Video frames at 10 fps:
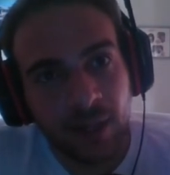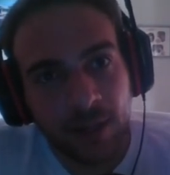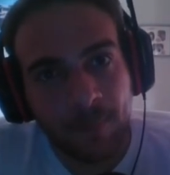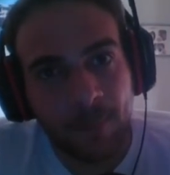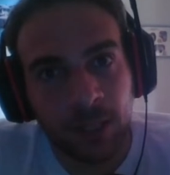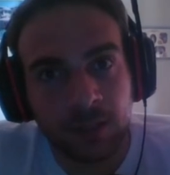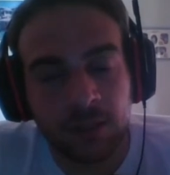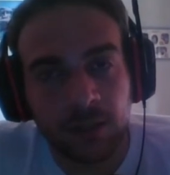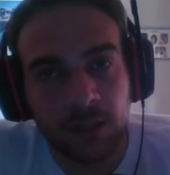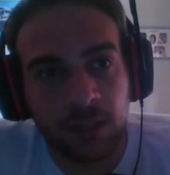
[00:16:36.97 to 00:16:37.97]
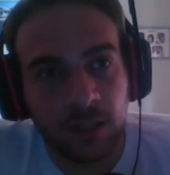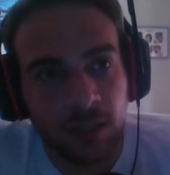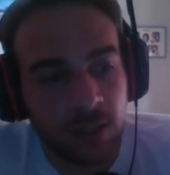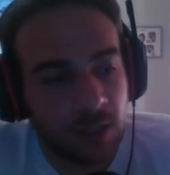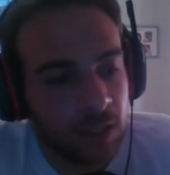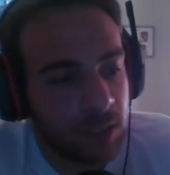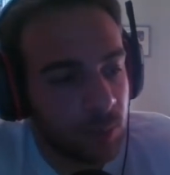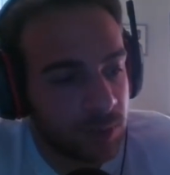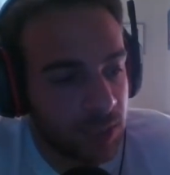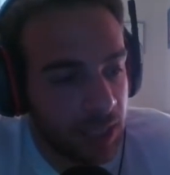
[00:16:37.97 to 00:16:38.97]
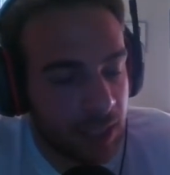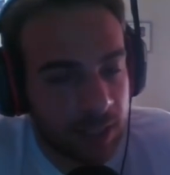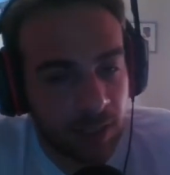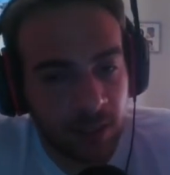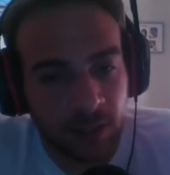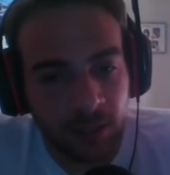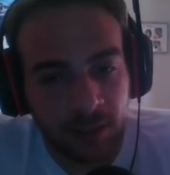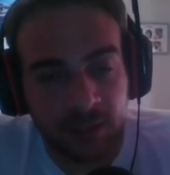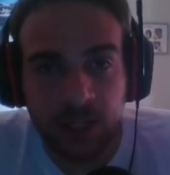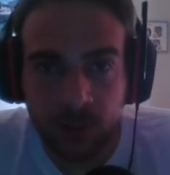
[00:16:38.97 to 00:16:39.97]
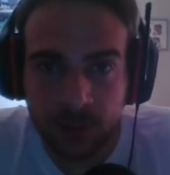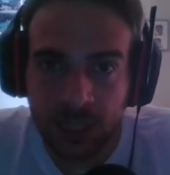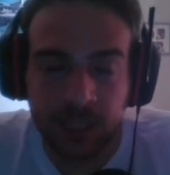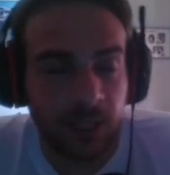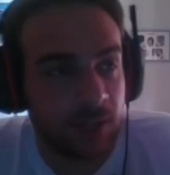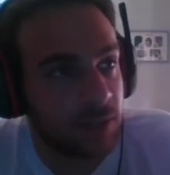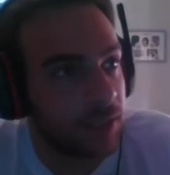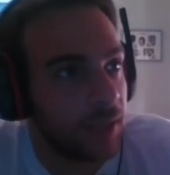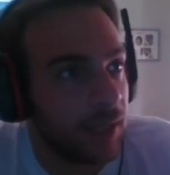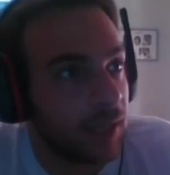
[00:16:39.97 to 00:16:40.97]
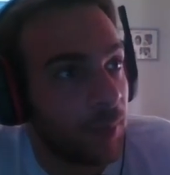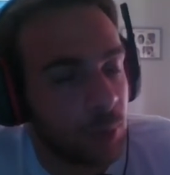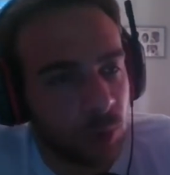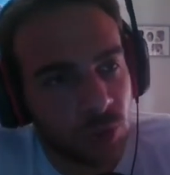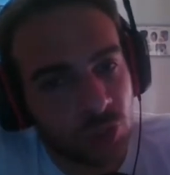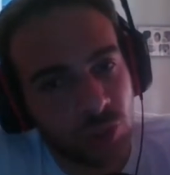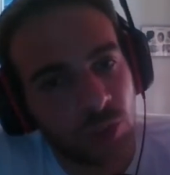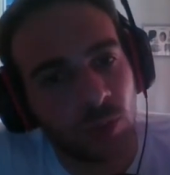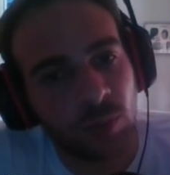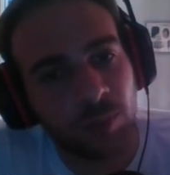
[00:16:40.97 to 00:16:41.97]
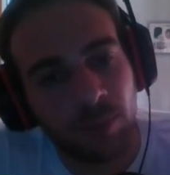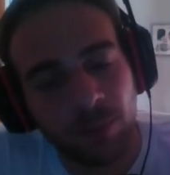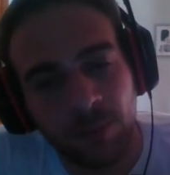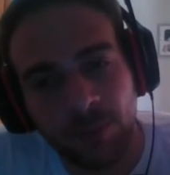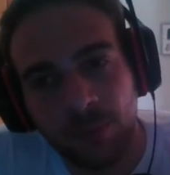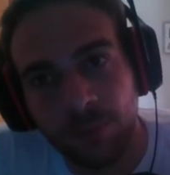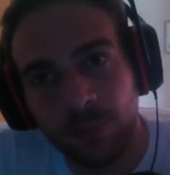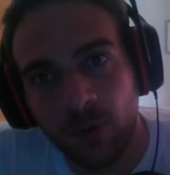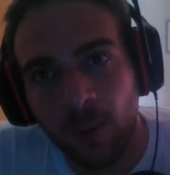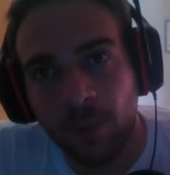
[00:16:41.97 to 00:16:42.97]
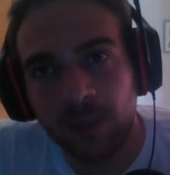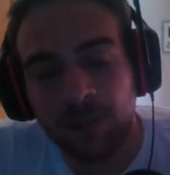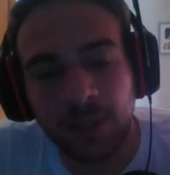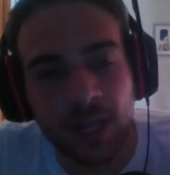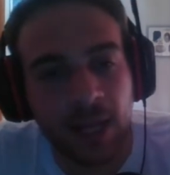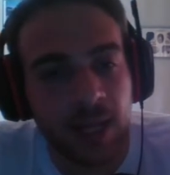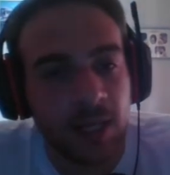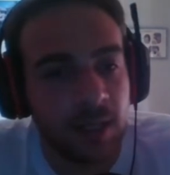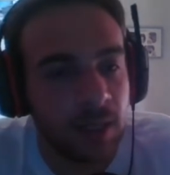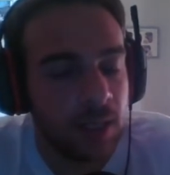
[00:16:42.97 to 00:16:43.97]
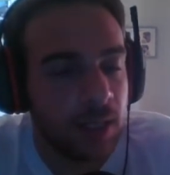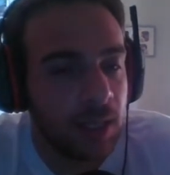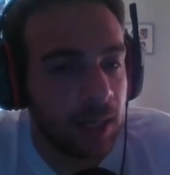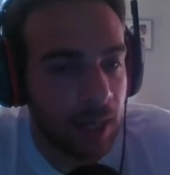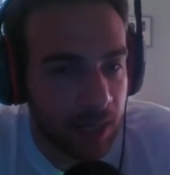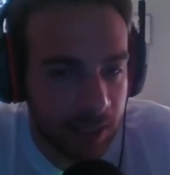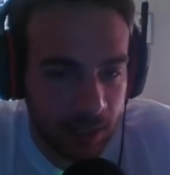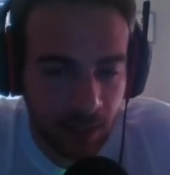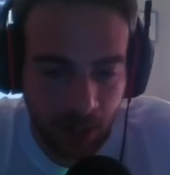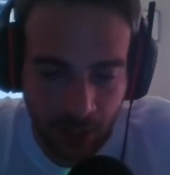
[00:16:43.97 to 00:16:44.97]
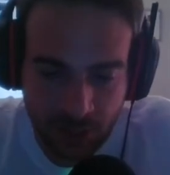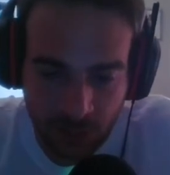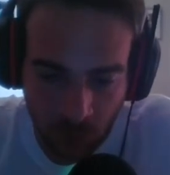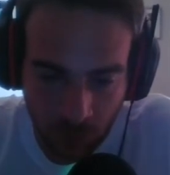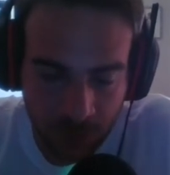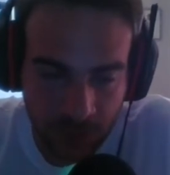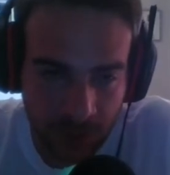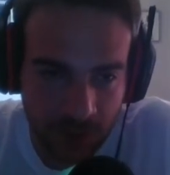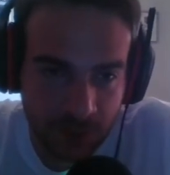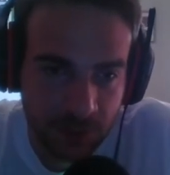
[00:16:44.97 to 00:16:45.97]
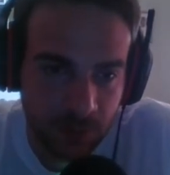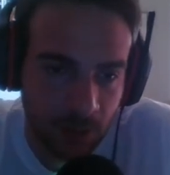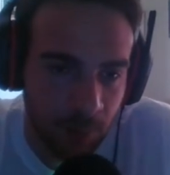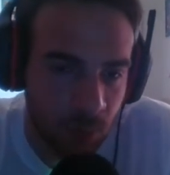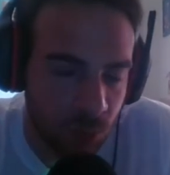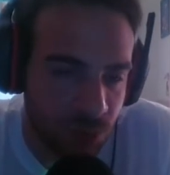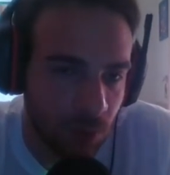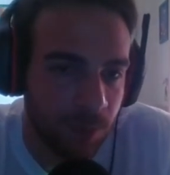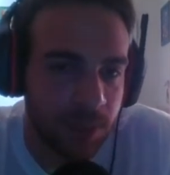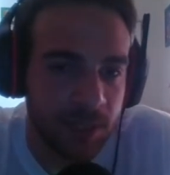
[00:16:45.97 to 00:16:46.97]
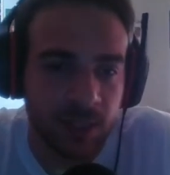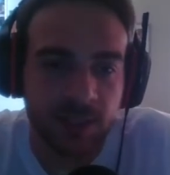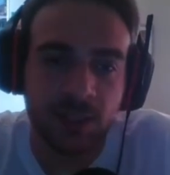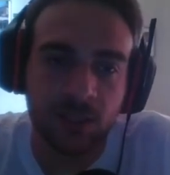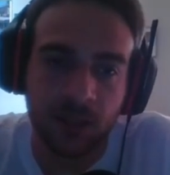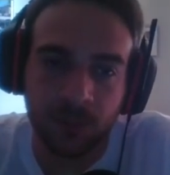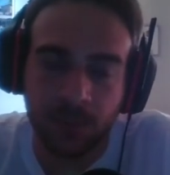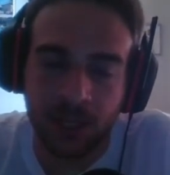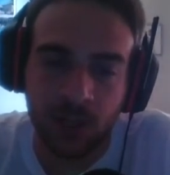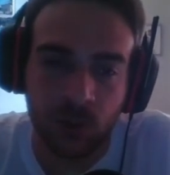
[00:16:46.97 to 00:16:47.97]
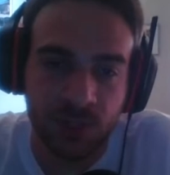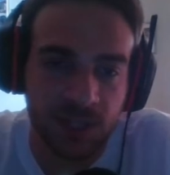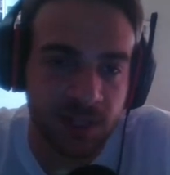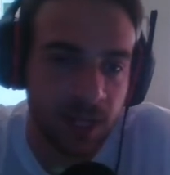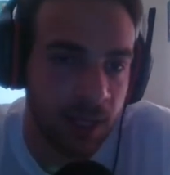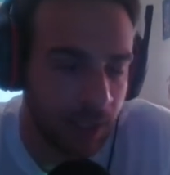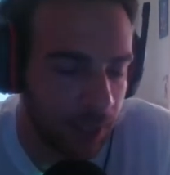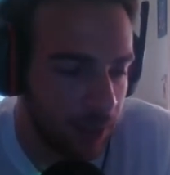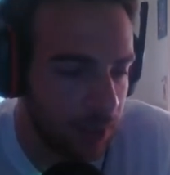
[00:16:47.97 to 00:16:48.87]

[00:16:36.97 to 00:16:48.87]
but it would take the deck would take another like approach. You could probably play like a Stompy list, a blue Stompy list, playing Urza Saga,